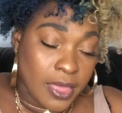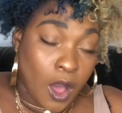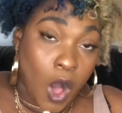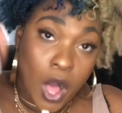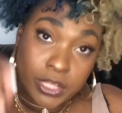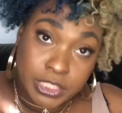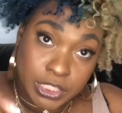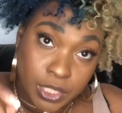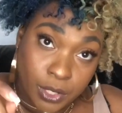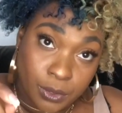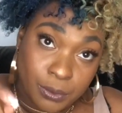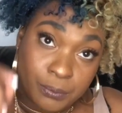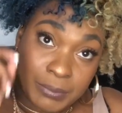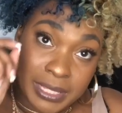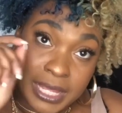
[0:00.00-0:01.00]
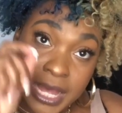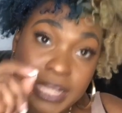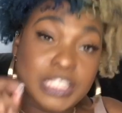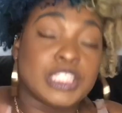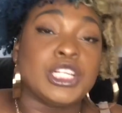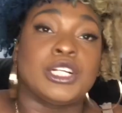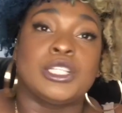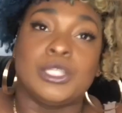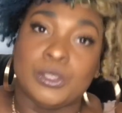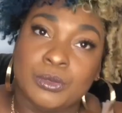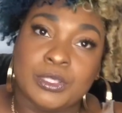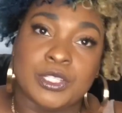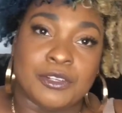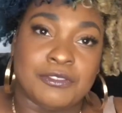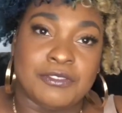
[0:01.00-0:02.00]
Also, because they're
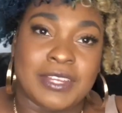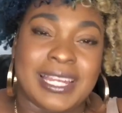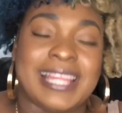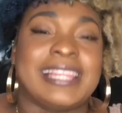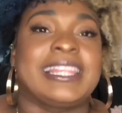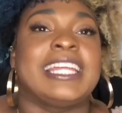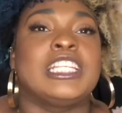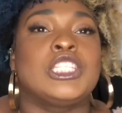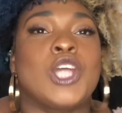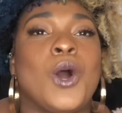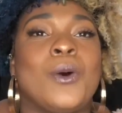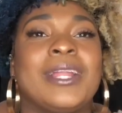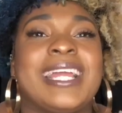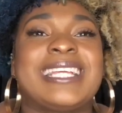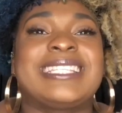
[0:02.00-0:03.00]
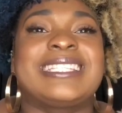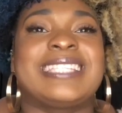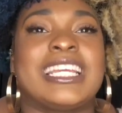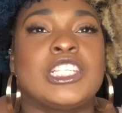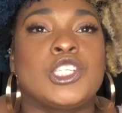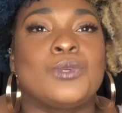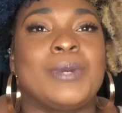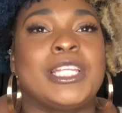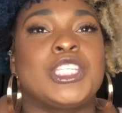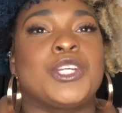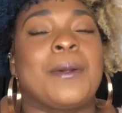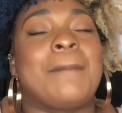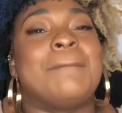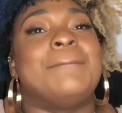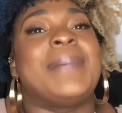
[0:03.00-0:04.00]
looser fitting, they don't accentuate
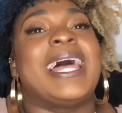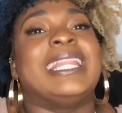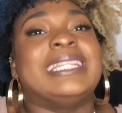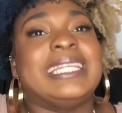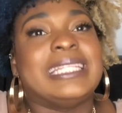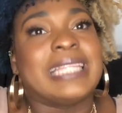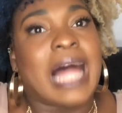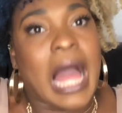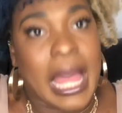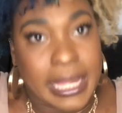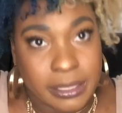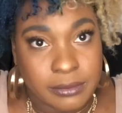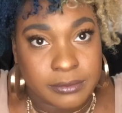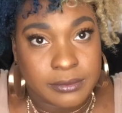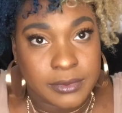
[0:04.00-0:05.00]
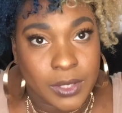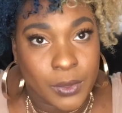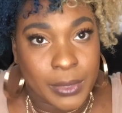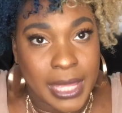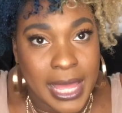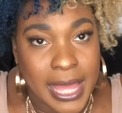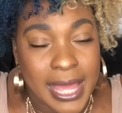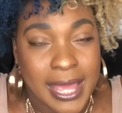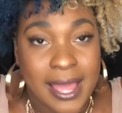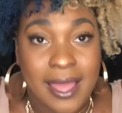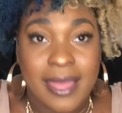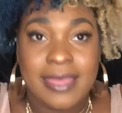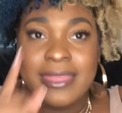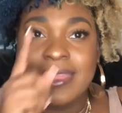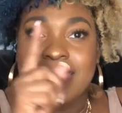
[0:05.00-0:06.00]
your belly line, okay?
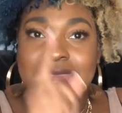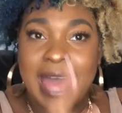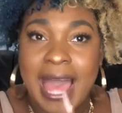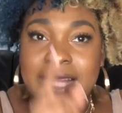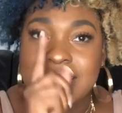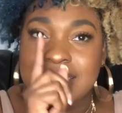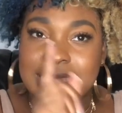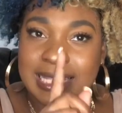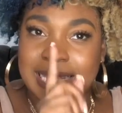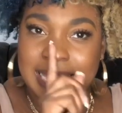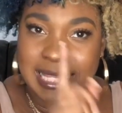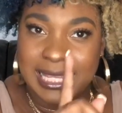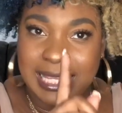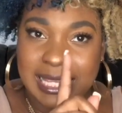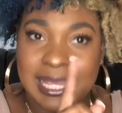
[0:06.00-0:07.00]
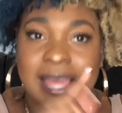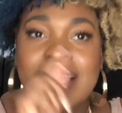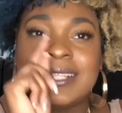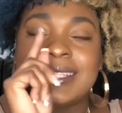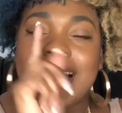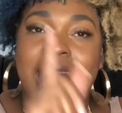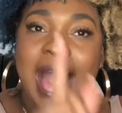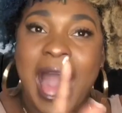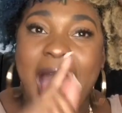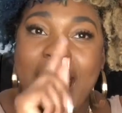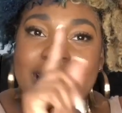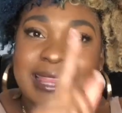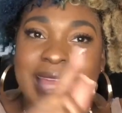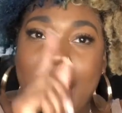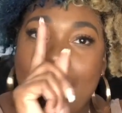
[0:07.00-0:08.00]
That's the key to
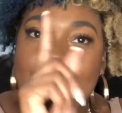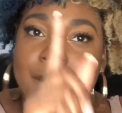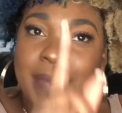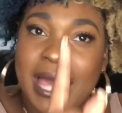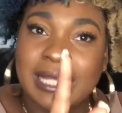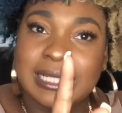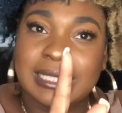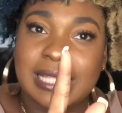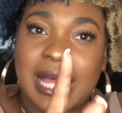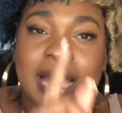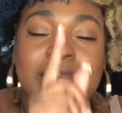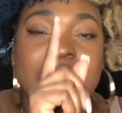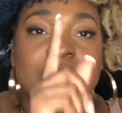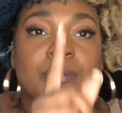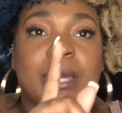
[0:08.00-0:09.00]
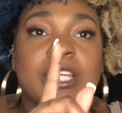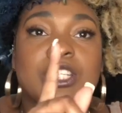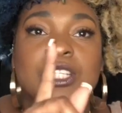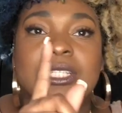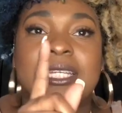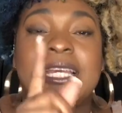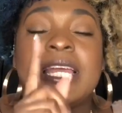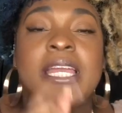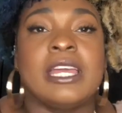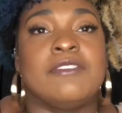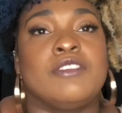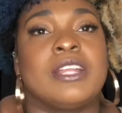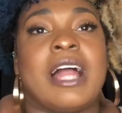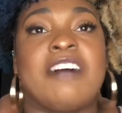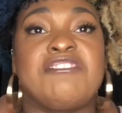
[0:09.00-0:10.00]
hide that belly line, especially if
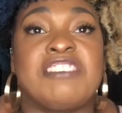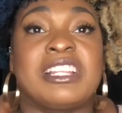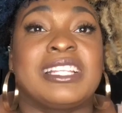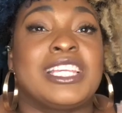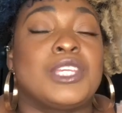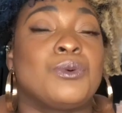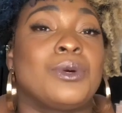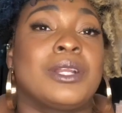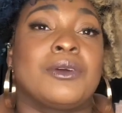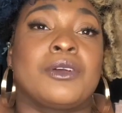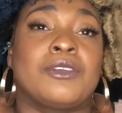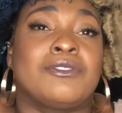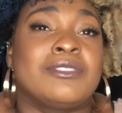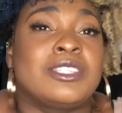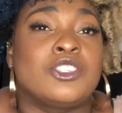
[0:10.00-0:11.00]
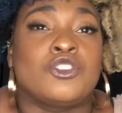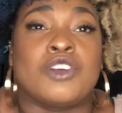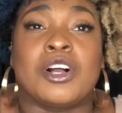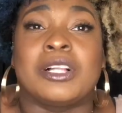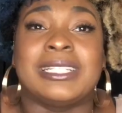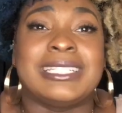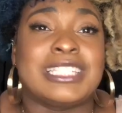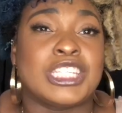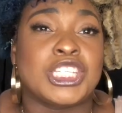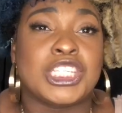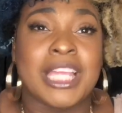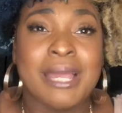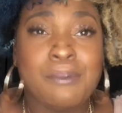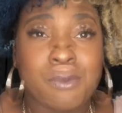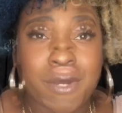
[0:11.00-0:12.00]
you're not feeling like you want to struggle into
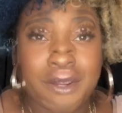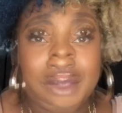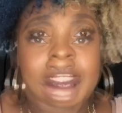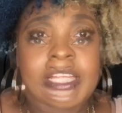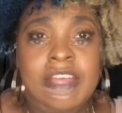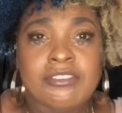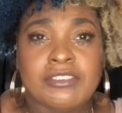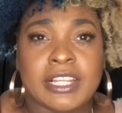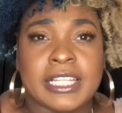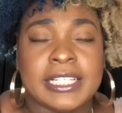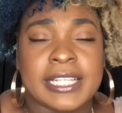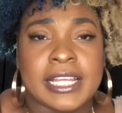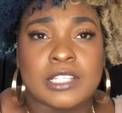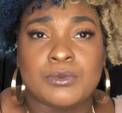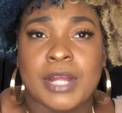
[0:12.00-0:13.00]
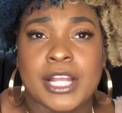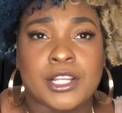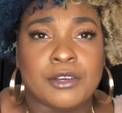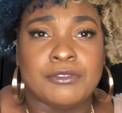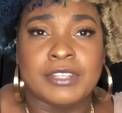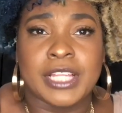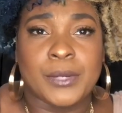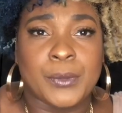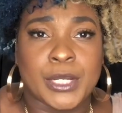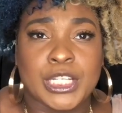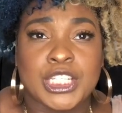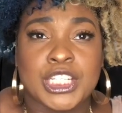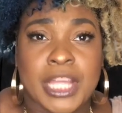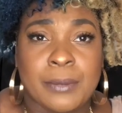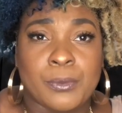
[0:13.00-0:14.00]
shapewear. There are definitely days where I don't feel like wearing
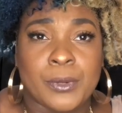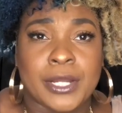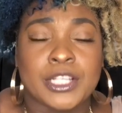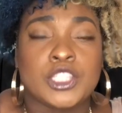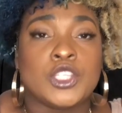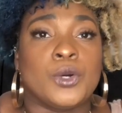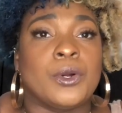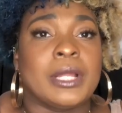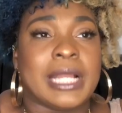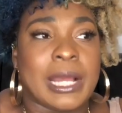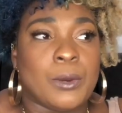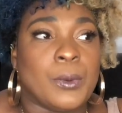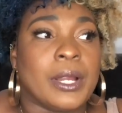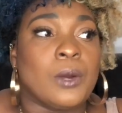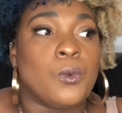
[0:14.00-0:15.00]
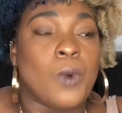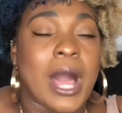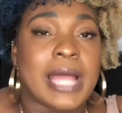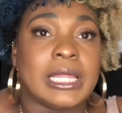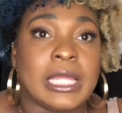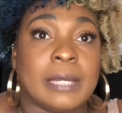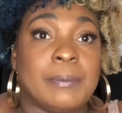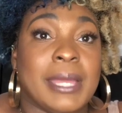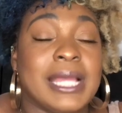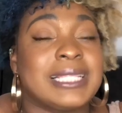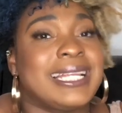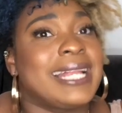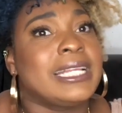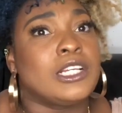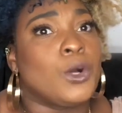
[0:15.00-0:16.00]
shapewear, so when I wear wide leg pants,
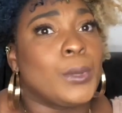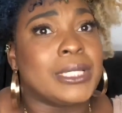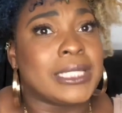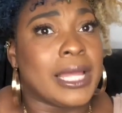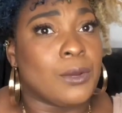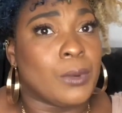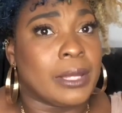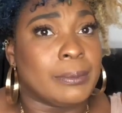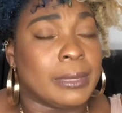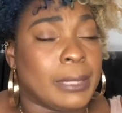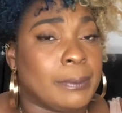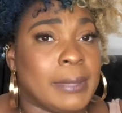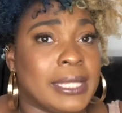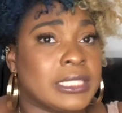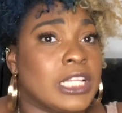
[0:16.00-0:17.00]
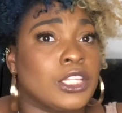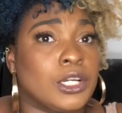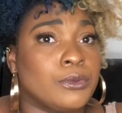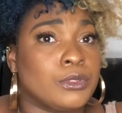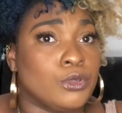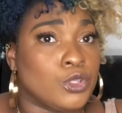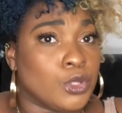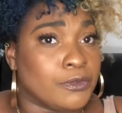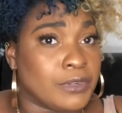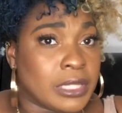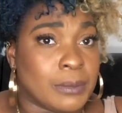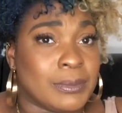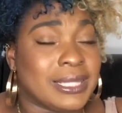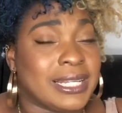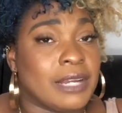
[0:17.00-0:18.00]
and I didn't always like wide leg pants. I thought I was too short for
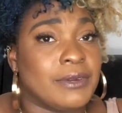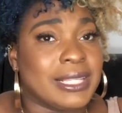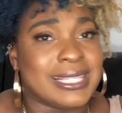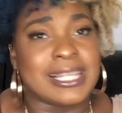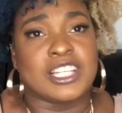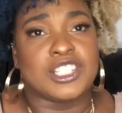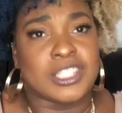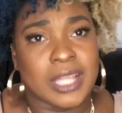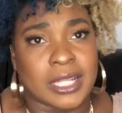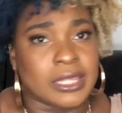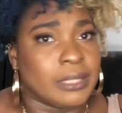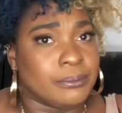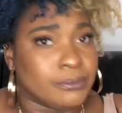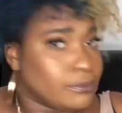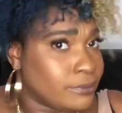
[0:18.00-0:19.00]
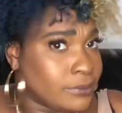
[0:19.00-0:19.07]
them, but then I realized I could just cut them.